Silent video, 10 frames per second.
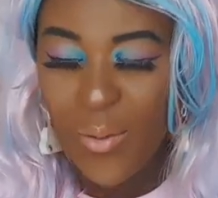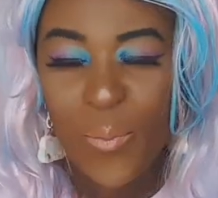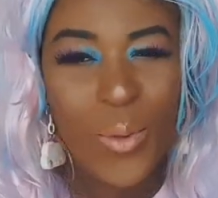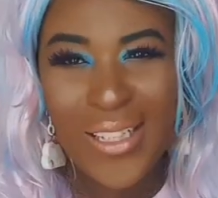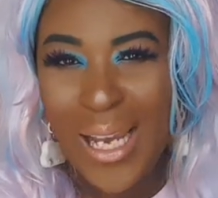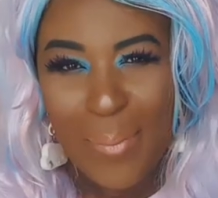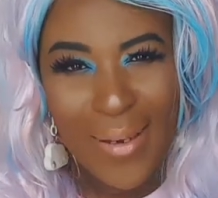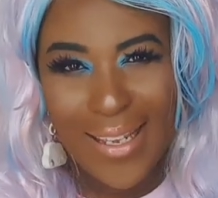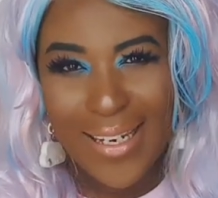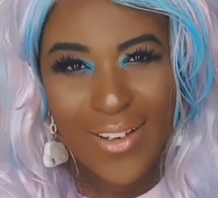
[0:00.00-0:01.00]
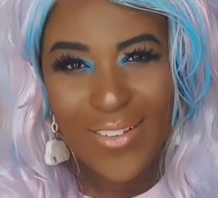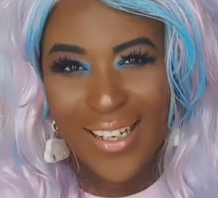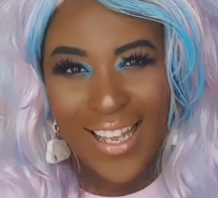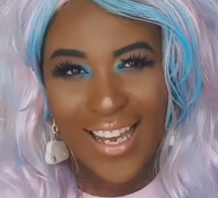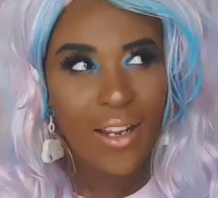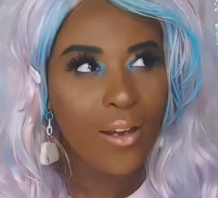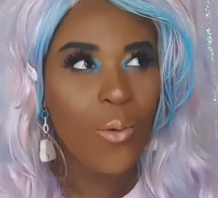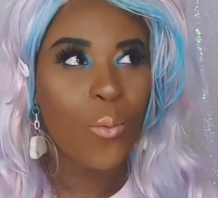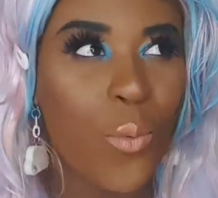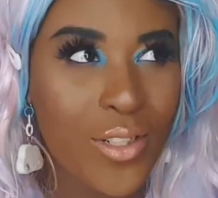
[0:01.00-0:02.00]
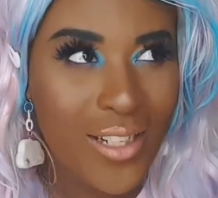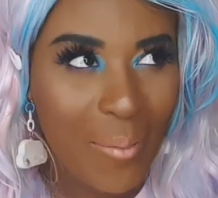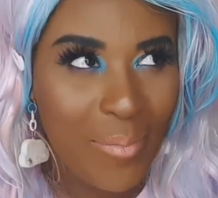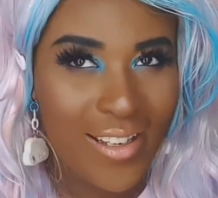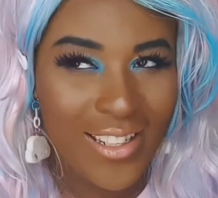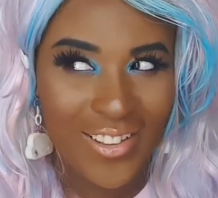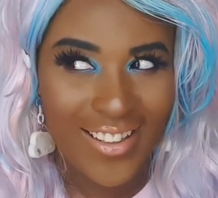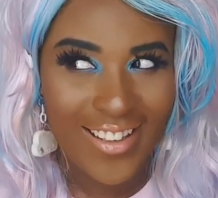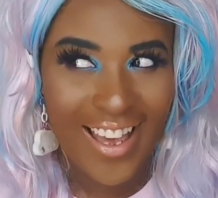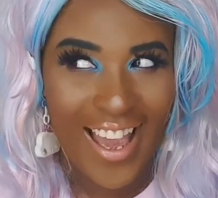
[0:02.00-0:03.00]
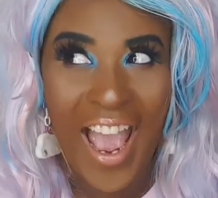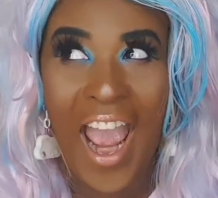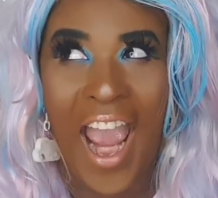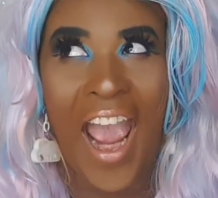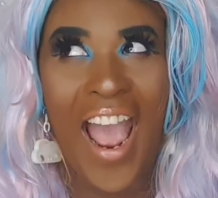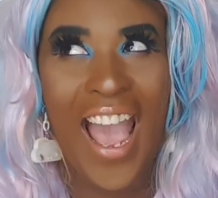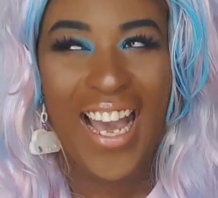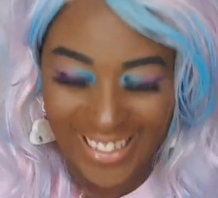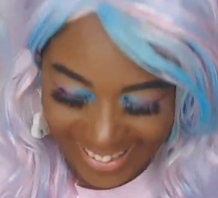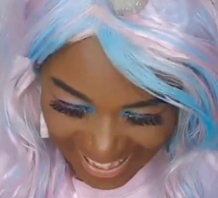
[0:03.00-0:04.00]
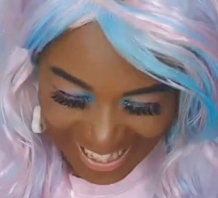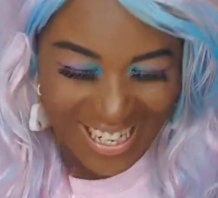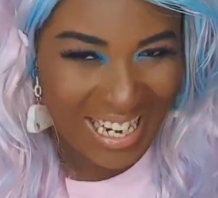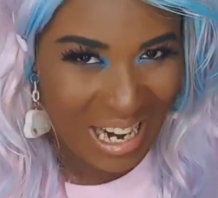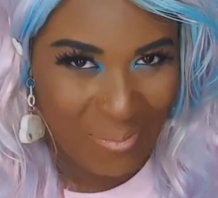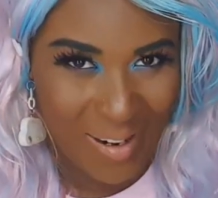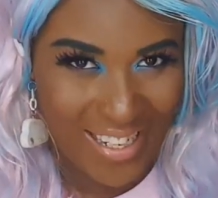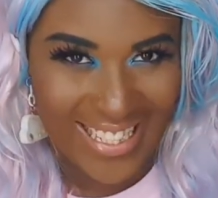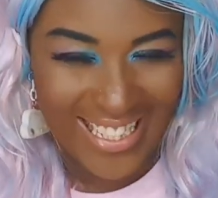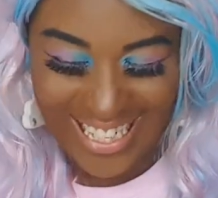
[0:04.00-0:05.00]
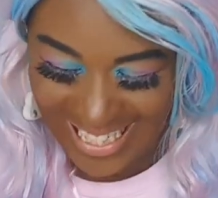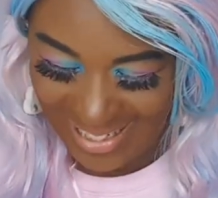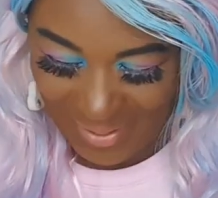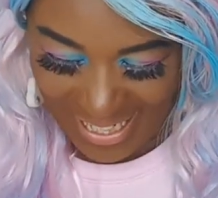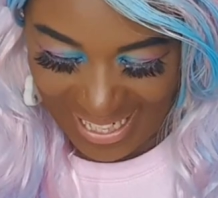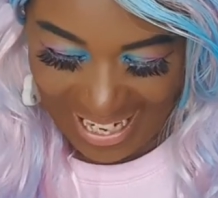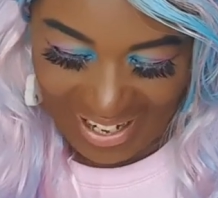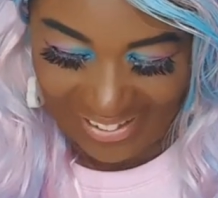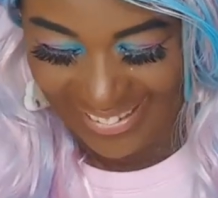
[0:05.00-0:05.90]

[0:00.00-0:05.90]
would I be any good at that? Would I be any good at that? No pun intended, but you know.